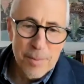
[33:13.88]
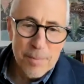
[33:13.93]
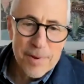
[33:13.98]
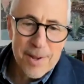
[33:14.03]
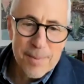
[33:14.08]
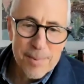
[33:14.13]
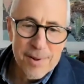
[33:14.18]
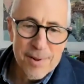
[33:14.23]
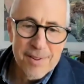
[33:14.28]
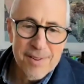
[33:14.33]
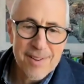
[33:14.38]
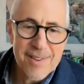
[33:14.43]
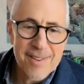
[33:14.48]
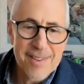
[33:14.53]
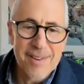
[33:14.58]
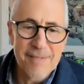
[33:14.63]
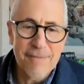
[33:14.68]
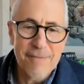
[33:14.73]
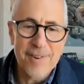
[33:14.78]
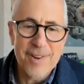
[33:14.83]
people
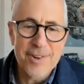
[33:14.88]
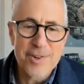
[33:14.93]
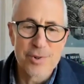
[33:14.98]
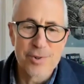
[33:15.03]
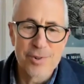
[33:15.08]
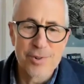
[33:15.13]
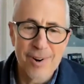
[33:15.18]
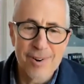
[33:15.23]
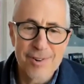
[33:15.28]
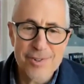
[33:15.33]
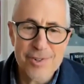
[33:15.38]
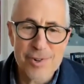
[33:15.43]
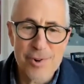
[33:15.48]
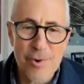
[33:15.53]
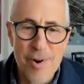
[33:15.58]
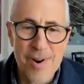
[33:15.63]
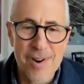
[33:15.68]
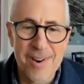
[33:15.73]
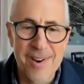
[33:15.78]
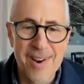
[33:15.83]
that feature in our
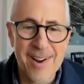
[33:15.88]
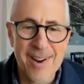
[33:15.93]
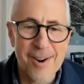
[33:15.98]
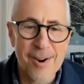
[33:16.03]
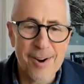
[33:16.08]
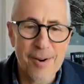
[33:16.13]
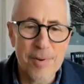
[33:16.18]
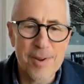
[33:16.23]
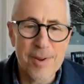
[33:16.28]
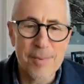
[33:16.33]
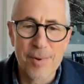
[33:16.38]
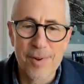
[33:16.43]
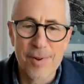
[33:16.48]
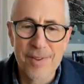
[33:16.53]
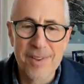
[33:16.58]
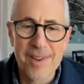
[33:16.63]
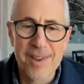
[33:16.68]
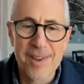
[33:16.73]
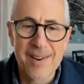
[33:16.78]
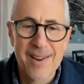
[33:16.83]
story today are
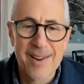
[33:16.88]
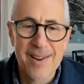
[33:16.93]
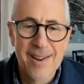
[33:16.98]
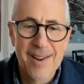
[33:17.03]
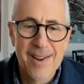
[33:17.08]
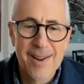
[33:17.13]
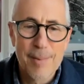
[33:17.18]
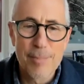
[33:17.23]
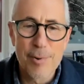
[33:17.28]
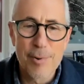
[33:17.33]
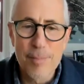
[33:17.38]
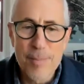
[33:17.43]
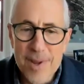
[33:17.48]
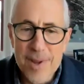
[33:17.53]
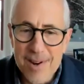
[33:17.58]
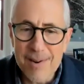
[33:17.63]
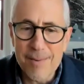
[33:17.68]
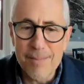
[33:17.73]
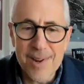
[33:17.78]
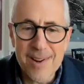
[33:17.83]
people that
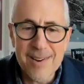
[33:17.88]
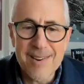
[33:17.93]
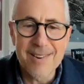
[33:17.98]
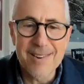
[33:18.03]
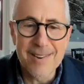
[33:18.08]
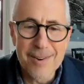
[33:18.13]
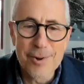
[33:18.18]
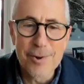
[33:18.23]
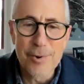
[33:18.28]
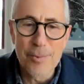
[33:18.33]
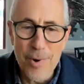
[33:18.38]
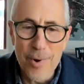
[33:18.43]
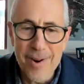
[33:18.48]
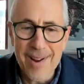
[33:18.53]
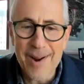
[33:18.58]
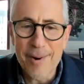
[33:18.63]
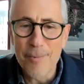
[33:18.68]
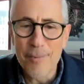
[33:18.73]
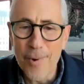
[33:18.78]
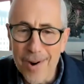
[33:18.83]
permitted me to do what
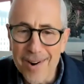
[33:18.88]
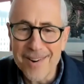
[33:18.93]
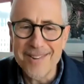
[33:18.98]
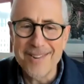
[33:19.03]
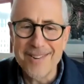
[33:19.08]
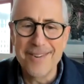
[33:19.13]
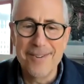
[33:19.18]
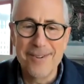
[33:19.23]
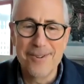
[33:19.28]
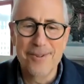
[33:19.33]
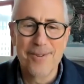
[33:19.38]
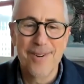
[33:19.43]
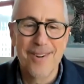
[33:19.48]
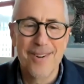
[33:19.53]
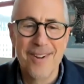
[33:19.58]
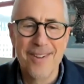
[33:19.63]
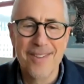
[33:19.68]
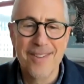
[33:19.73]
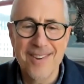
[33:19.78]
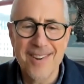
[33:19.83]
I wanted to do
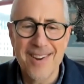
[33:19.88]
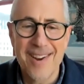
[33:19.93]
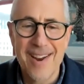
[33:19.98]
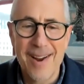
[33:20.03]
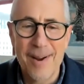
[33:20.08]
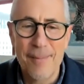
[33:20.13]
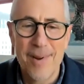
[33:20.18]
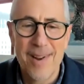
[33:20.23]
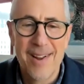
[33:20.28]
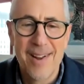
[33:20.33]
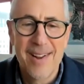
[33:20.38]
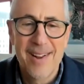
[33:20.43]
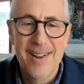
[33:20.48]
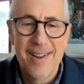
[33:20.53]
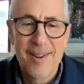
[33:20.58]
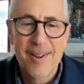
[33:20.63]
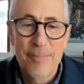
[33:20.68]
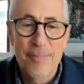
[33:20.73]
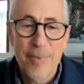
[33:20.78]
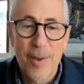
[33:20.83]
all the time,
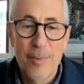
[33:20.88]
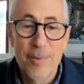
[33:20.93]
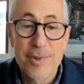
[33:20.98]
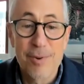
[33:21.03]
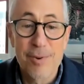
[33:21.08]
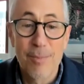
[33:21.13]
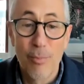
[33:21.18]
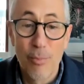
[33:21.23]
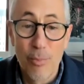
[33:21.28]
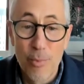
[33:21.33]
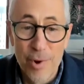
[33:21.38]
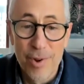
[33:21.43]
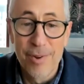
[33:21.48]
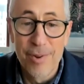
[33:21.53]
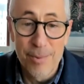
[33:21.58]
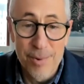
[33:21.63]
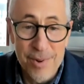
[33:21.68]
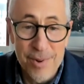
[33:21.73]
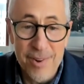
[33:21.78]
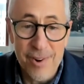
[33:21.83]
with some really,
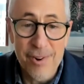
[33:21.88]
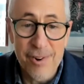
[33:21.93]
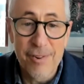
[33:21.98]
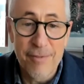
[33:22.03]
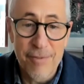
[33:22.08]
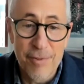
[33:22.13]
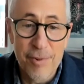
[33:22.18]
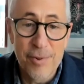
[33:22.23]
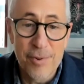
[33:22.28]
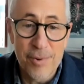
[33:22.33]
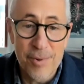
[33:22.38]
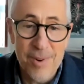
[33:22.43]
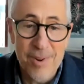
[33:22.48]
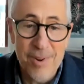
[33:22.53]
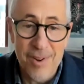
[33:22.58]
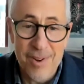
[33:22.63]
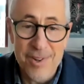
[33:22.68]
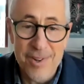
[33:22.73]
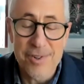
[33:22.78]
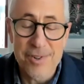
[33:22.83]
really good food
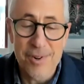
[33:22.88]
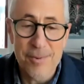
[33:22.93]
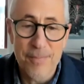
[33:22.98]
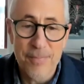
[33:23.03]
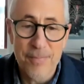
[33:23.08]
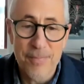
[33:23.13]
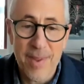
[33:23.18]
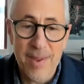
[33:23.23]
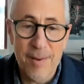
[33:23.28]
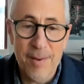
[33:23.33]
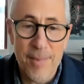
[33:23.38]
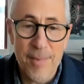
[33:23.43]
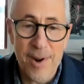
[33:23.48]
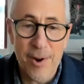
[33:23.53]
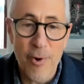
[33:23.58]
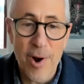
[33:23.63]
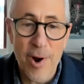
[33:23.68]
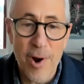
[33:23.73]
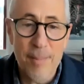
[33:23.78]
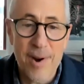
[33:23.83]
also at my
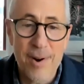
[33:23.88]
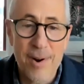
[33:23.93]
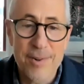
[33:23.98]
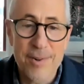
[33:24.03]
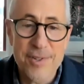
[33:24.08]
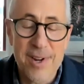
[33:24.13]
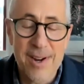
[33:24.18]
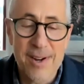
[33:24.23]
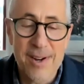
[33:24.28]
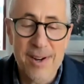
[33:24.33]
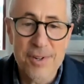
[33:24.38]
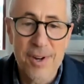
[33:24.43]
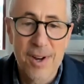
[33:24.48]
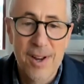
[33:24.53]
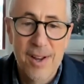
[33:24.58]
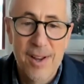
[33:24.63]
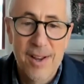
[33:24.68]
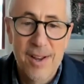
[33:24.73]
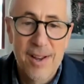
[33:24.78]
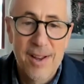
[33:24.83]
grandparents' house.
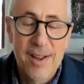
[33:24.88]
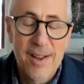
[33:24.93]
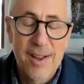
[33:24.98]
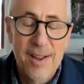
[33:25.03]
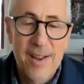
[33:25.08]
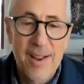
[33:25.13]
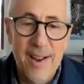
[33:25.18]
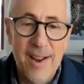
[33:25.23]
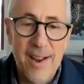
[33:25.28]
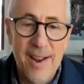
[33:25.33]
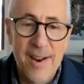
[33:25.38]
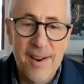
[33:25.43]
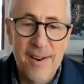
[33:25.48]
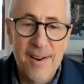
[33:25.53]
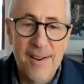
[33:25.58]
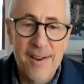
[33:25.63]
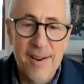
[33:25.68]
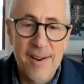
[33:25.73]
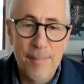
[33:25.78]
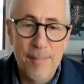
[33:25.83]
And
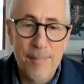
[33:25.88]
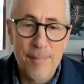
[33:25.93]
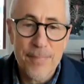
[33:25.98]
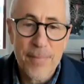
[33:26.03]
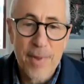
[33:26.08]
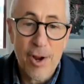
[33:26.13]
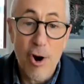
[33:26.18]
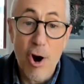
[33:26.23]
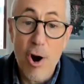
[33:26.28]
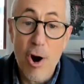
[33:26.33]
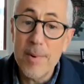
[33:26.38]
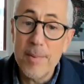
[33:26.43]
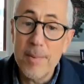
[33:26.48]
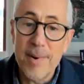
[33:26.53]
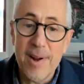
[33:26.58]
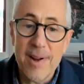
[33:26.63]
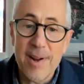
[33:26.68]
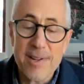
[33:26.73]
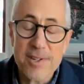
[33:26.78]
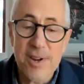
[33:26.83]
Carbon
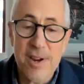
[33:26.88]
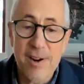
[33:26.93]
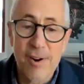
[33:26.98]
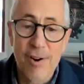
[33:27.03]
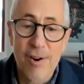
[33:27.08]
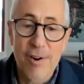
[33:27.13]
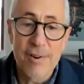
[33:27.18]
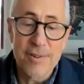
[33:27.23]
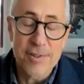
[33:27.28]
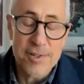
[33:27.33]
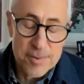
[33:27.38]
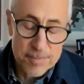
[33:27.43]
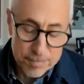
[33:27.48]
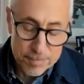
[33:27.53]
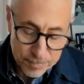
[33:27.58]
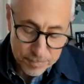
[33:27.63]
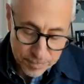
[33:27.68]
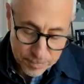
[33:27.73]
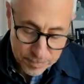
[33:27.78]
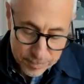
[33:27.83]
Monoxide Gardens,
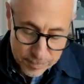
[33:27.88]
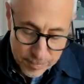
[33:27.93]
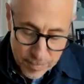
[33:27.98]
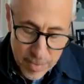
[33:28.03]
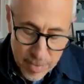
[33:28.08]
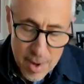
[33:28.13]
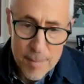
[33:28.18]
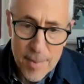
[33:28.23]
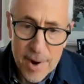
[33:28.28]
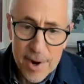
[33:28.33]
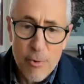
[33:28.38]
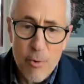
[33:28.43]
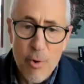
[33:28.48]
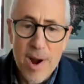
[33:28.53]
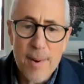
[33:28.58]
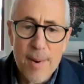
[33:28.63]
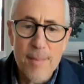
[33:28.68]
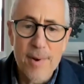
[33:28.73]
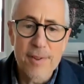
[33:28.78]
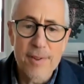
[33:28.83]
my
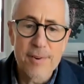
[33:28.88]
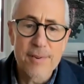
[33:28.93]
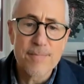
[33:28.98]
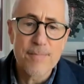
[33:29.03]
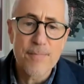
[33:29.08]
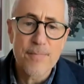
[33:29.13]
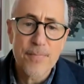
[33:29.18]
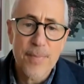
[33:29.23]
grandmother,